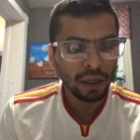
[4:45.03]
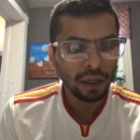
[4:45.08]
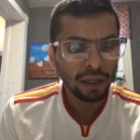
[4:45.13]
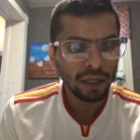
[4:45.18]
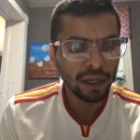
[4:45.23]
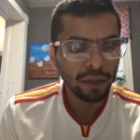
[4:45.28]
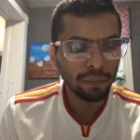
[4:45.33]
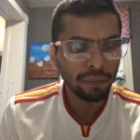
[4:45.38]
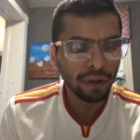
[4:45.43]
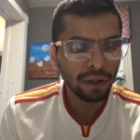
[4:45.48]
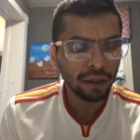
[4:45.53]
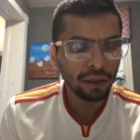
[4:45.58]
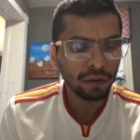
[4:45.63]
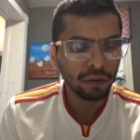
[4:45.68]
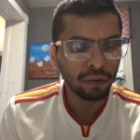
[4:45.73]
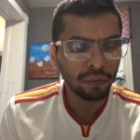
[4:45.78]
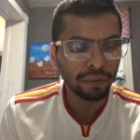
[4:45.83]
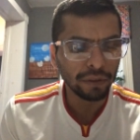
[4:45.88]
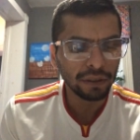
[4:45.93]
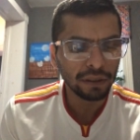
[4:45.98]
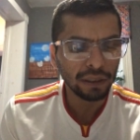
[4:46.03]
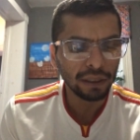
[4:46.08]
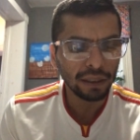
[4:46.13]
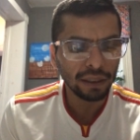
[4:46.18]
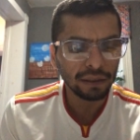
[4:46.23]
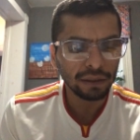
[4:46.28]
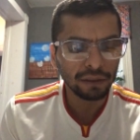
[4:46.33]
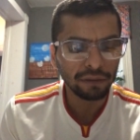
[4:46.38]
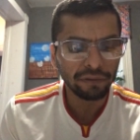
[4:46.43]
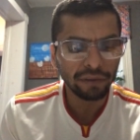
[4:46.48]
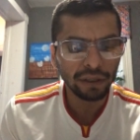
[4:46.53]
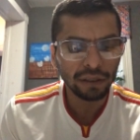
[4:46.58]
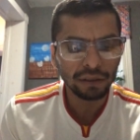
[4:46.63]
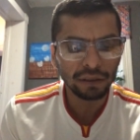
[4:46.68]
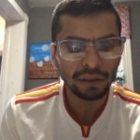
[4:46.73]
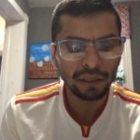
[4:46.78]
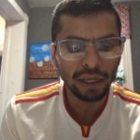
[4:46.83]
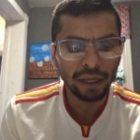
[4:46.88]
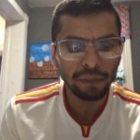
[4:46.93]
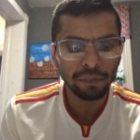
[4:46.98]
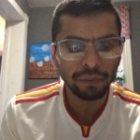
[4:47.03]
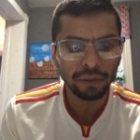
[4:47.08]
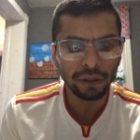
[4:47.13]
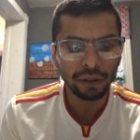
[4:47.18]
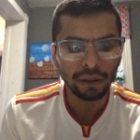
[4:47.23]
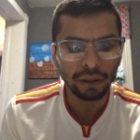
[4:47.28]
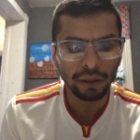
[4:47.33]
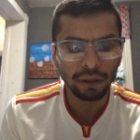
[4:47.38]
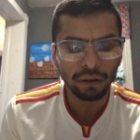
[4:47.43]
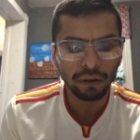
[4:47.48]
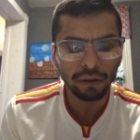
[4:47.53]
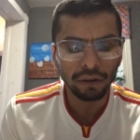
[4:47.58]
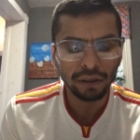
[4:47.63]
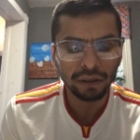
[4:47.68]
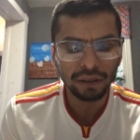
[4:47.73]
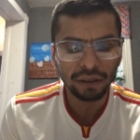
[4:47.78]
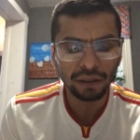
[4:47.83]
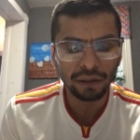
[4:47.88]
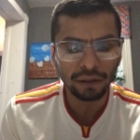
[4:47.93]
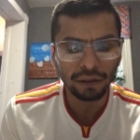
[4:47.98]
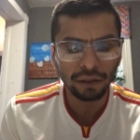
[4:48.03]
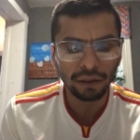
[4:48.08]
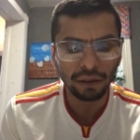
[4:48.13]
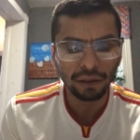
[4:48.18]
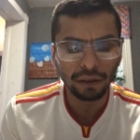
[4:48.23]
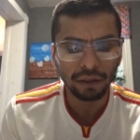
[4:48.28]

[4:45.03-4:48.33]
HIPAA could be seen as the first step in encouraging